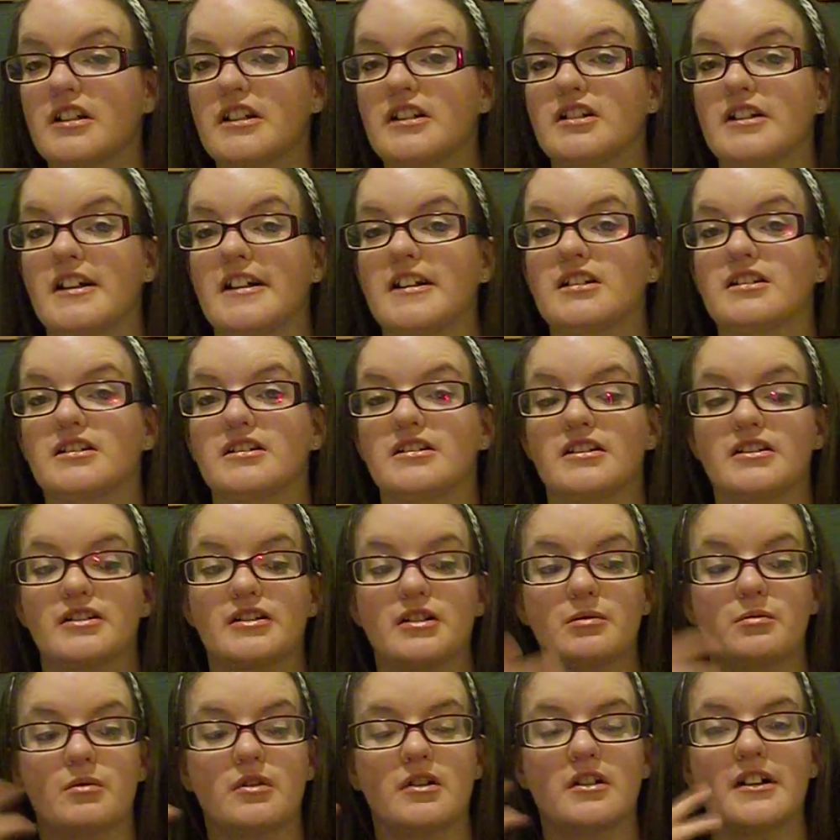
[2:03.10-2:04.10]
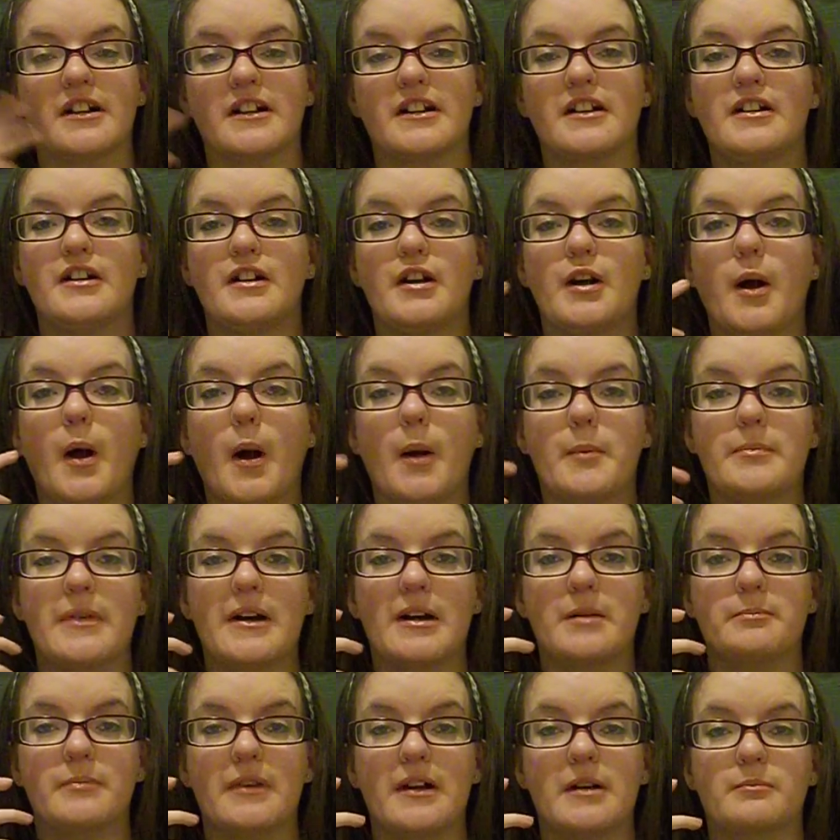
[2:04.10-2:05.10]
your cheeks, and you don't want like a
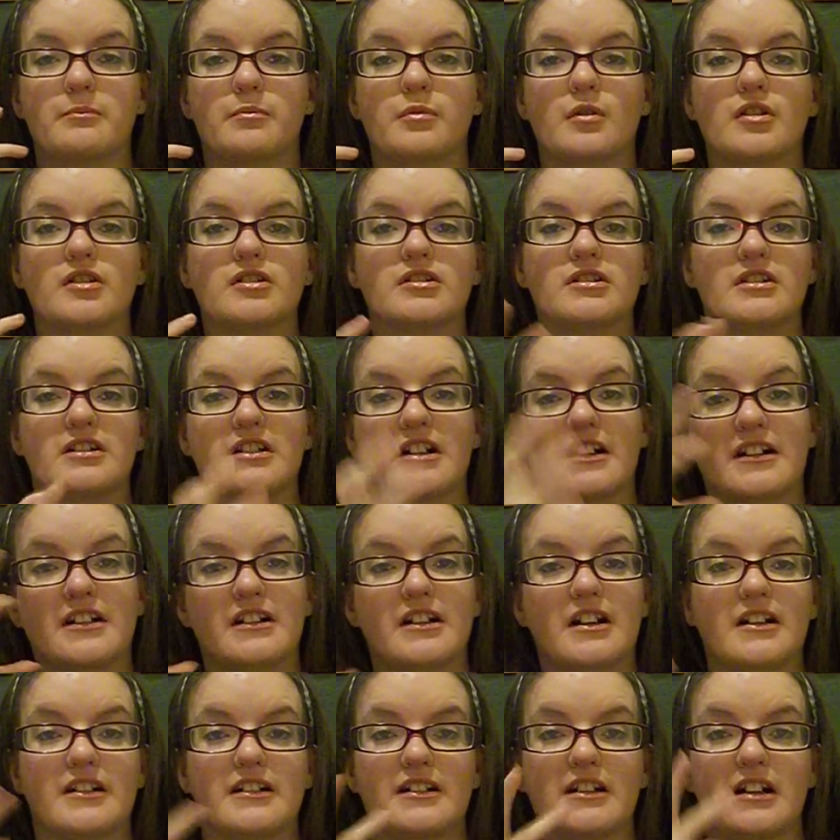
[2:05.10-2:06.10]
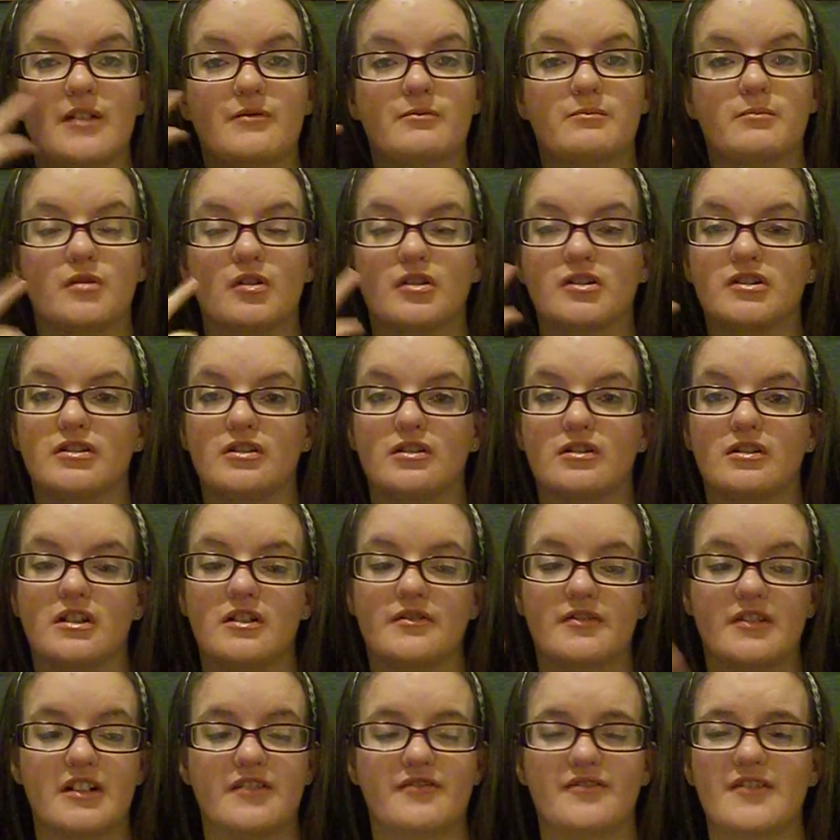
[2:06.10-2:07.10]
big brush and you have blush all
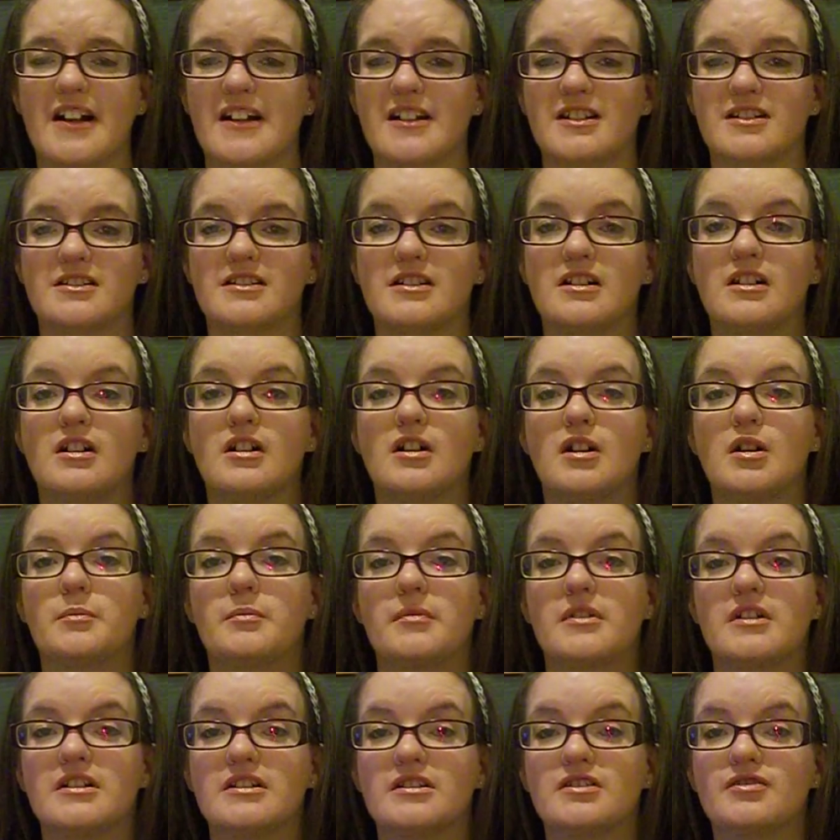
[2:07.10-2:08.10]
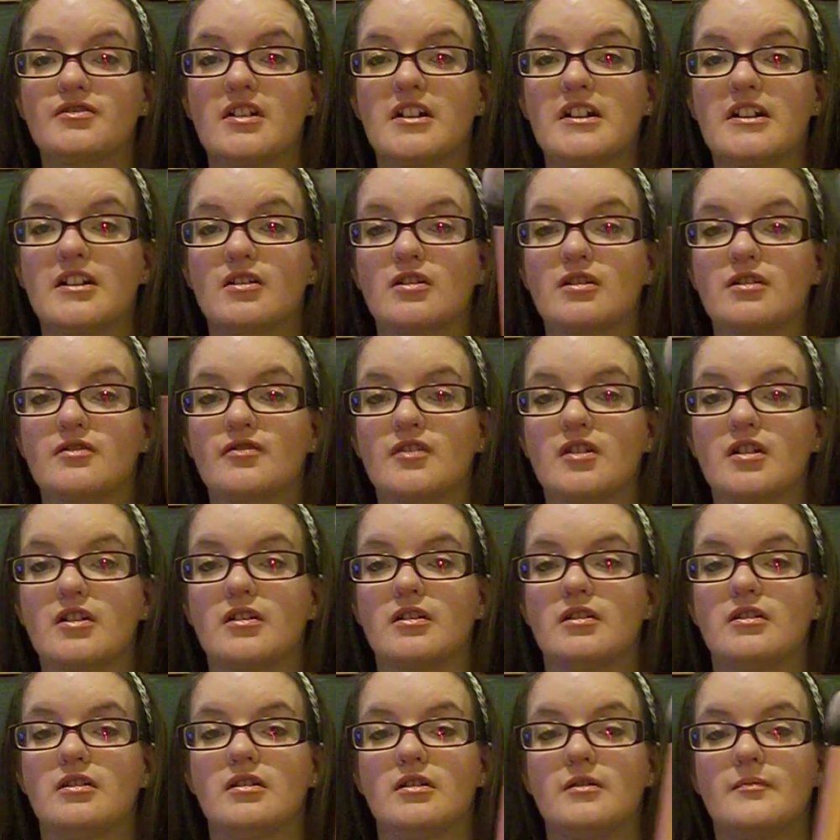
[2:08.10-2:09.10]
over your face. But this is really good
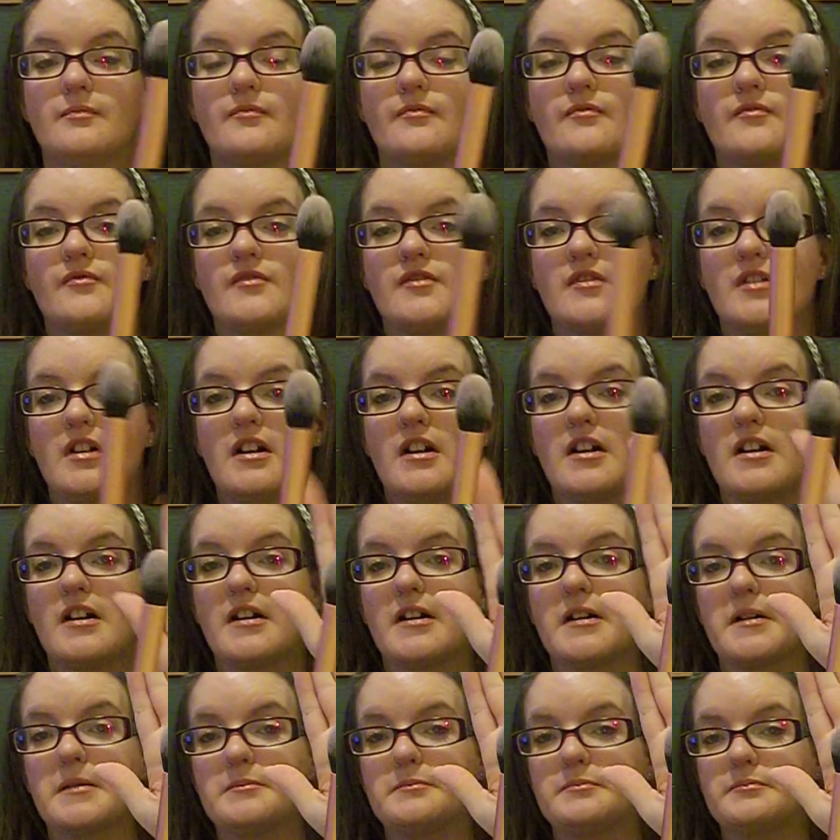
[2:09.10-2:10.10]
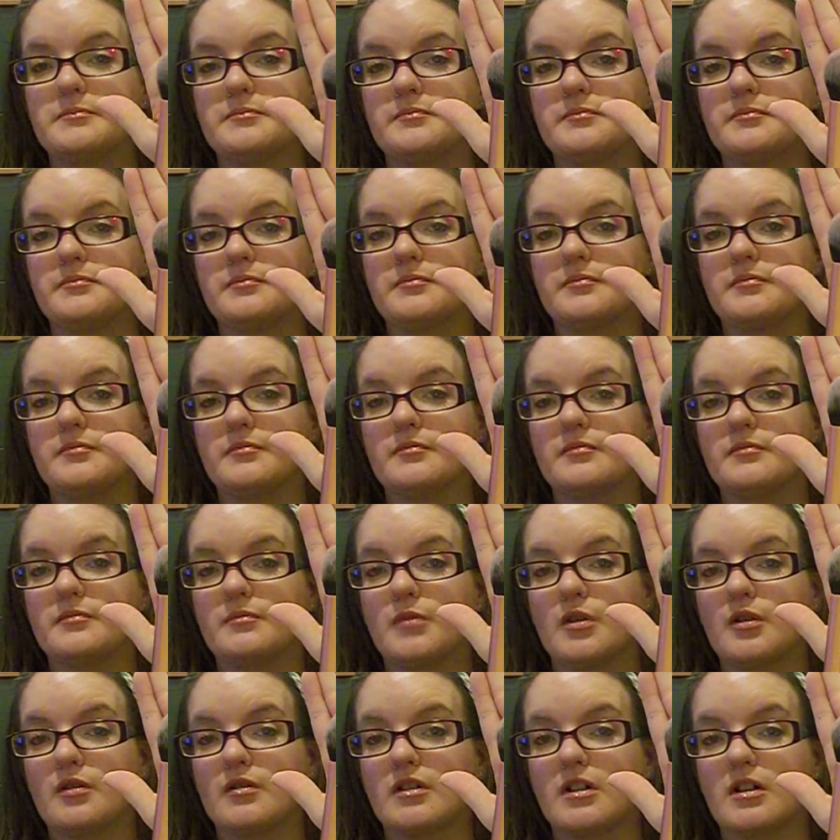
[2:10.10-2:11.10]
for
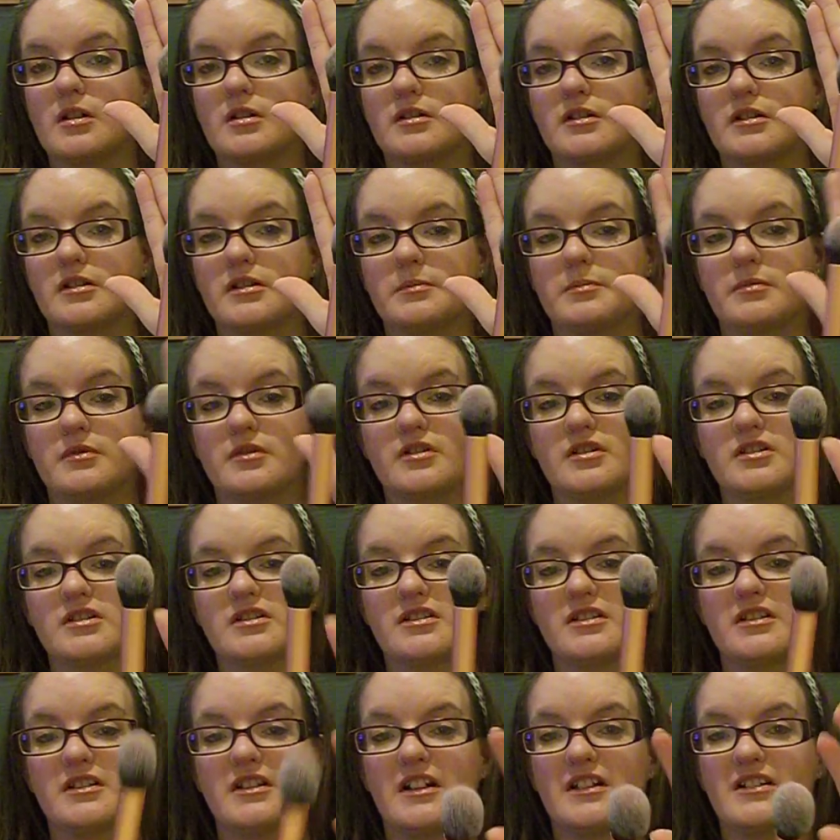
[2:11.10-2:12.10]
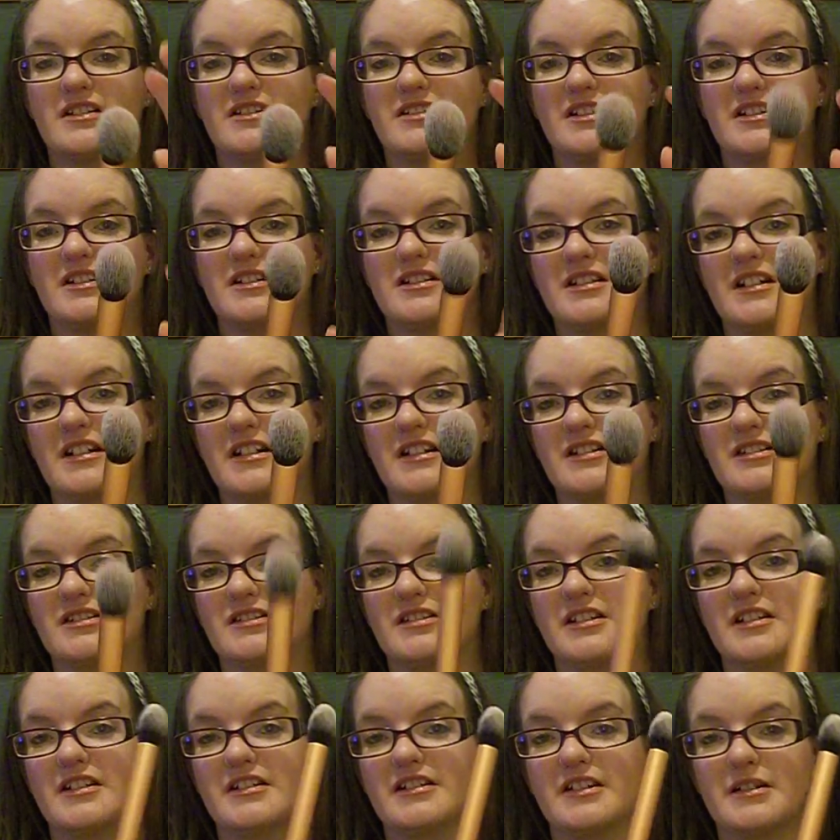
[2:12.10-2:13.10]
putting on your blush. As I say, it's
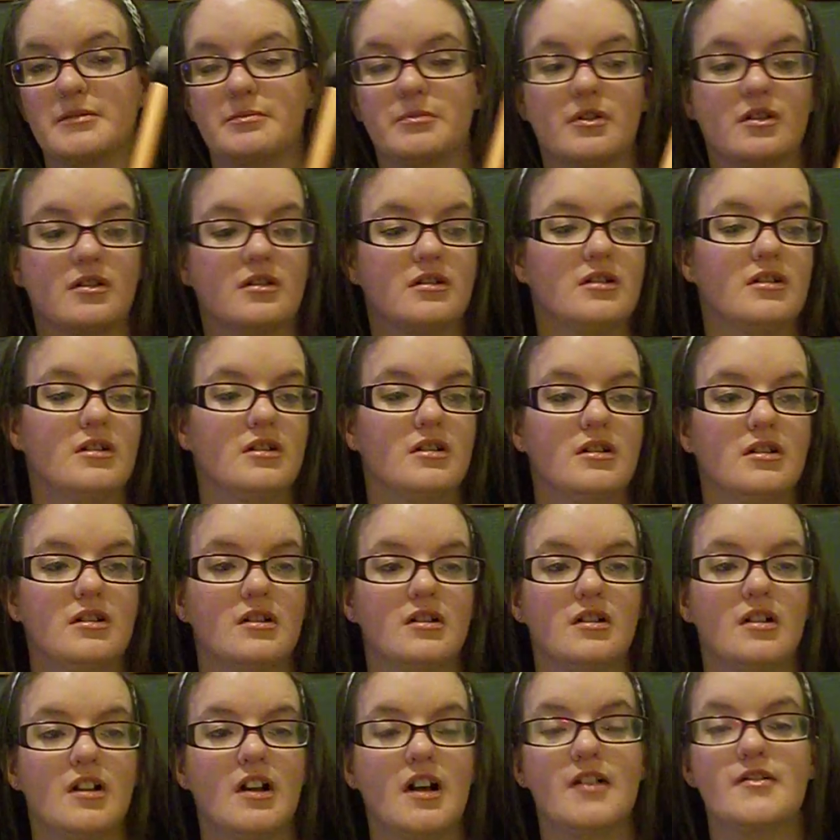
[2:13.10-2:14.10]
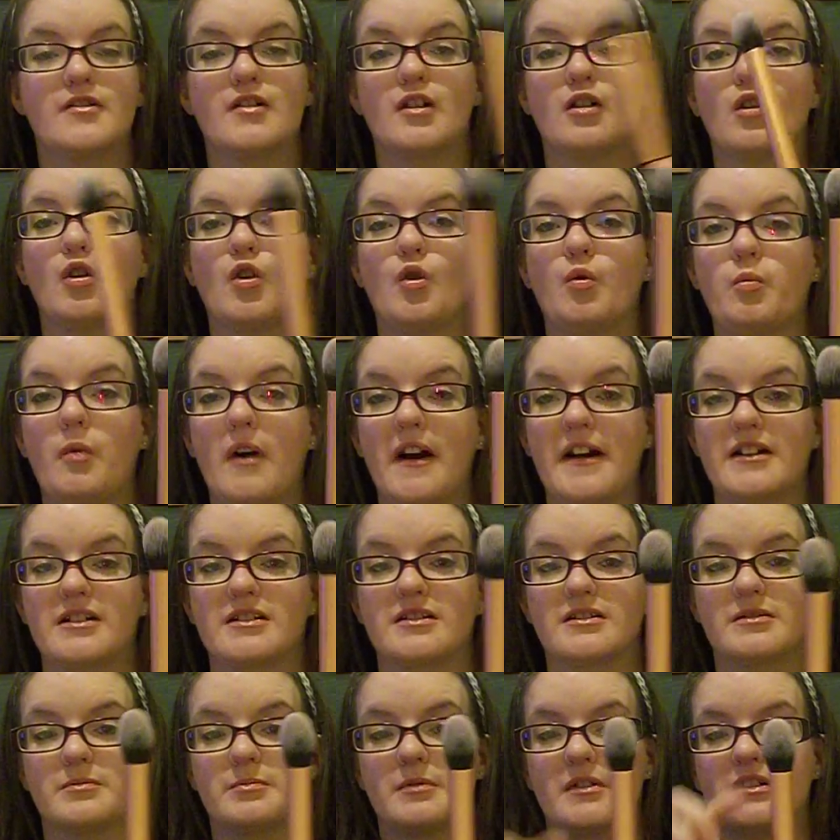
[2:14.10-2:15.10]
dirty, and they're all white
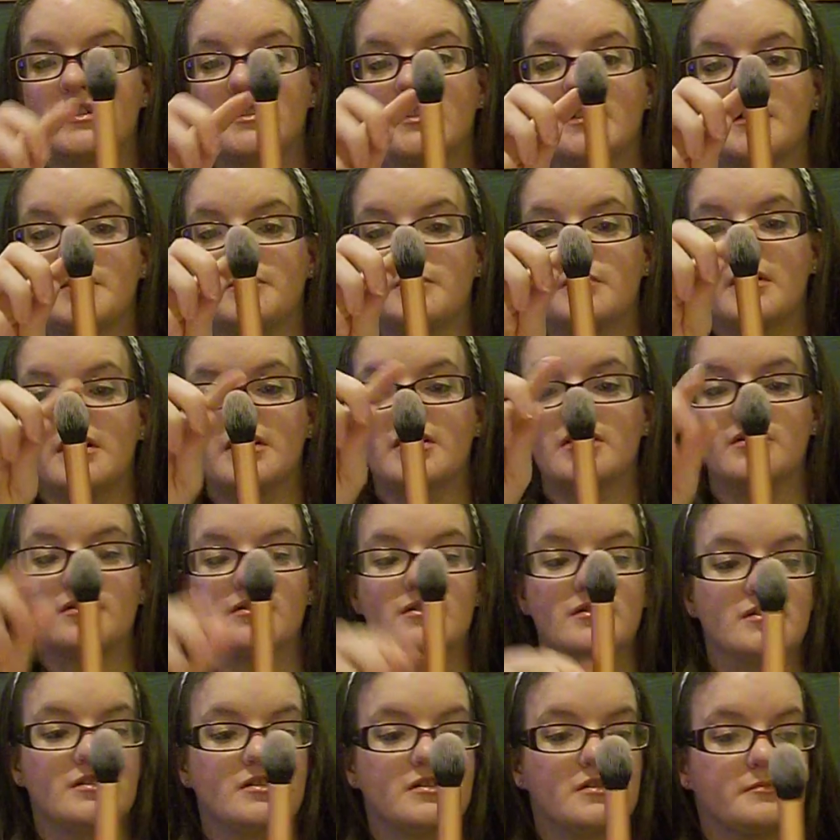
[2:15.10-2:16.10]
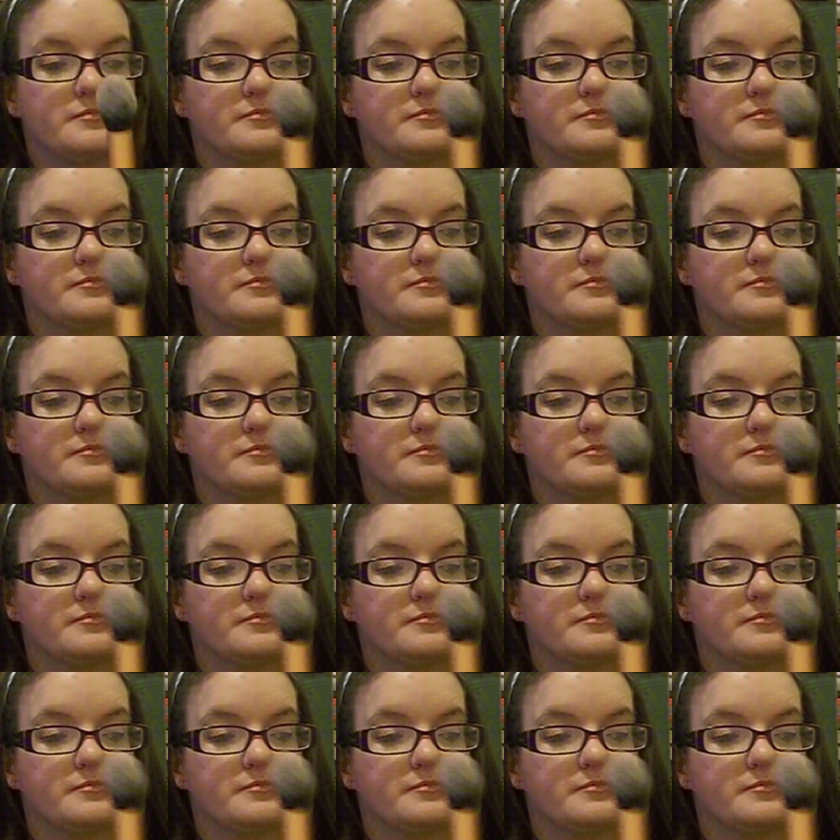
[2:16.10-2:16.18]
with the bristles.